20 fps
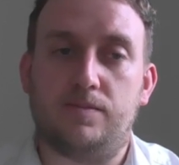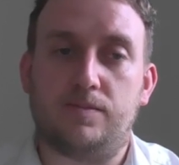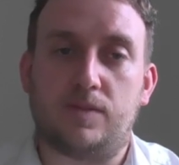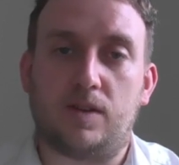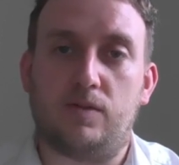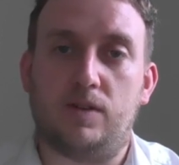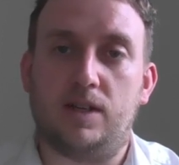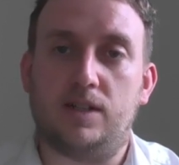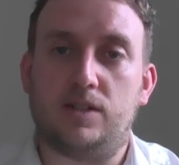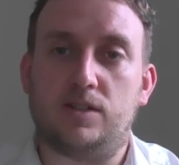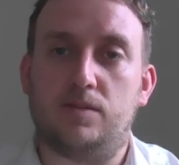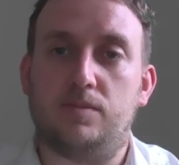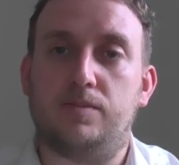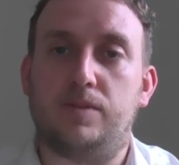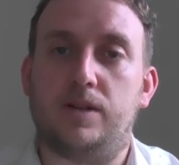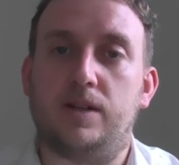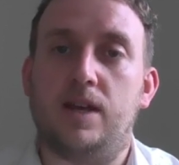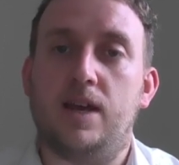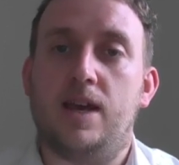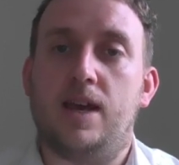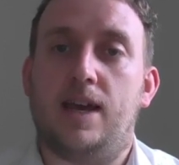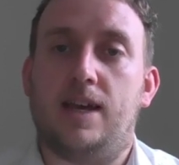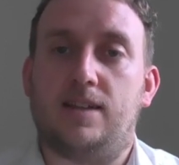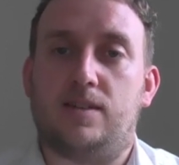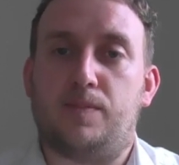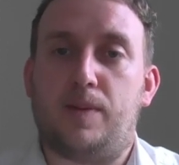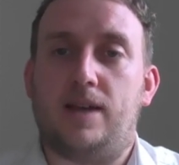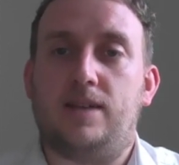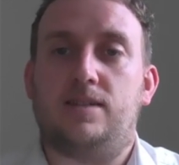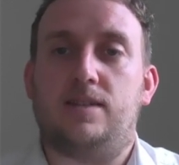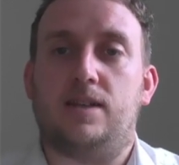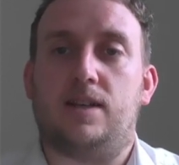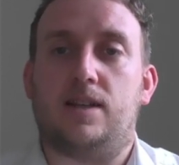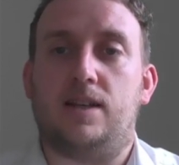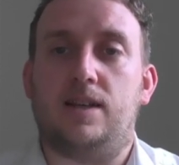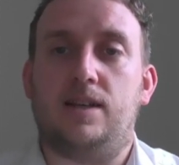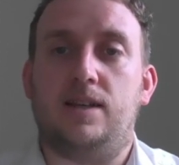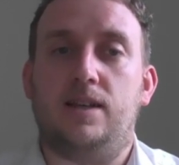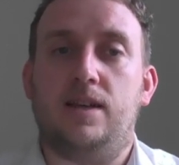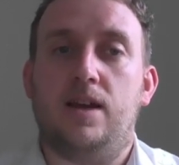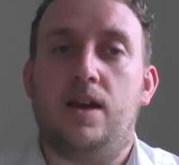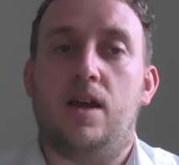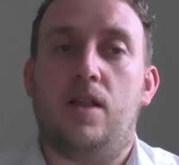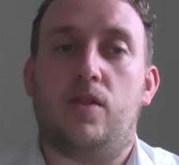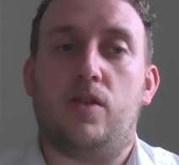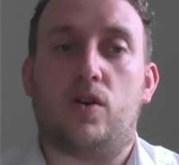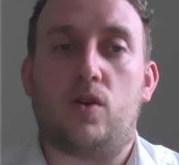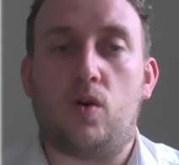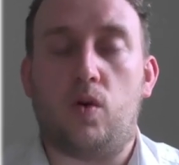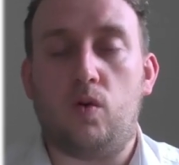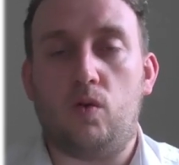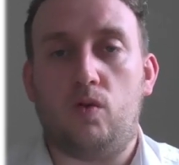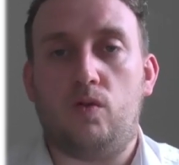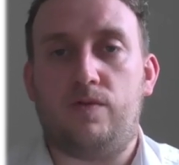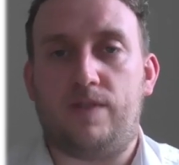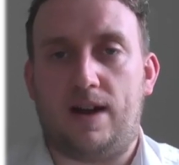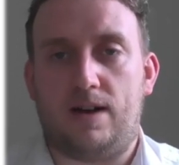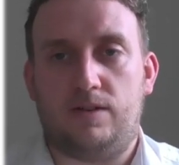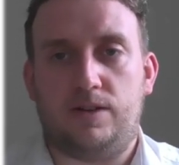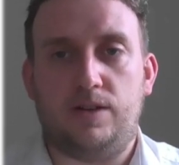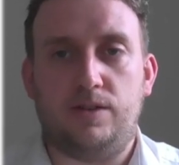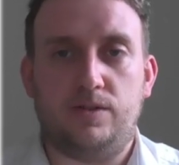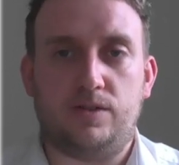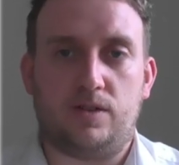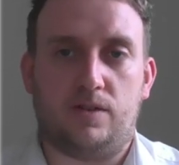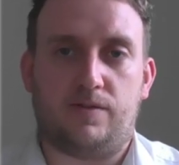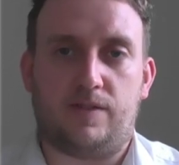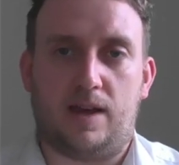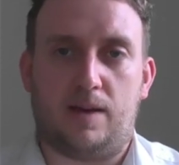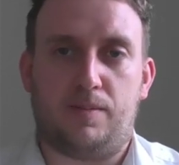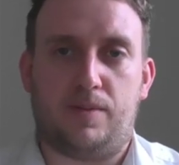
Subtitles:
religion, but it's basically the core values of that